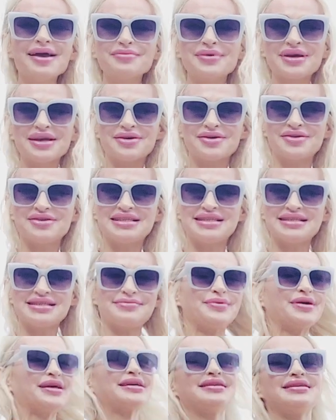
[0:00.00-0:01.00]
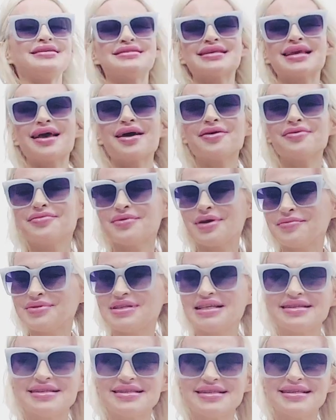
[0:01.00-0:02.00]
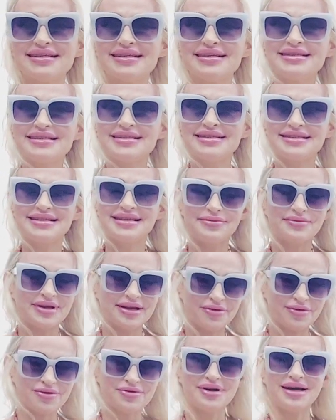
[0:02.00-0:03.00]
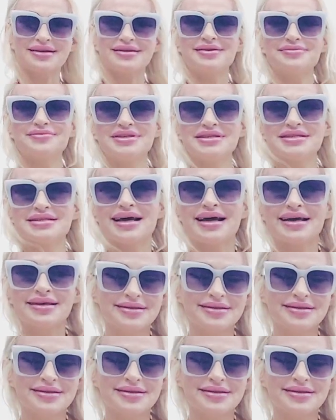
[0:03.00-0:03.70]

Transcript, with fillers: lovely Gucci Sparky Scaramptious Delicious Gemini. Hold on, let me just hide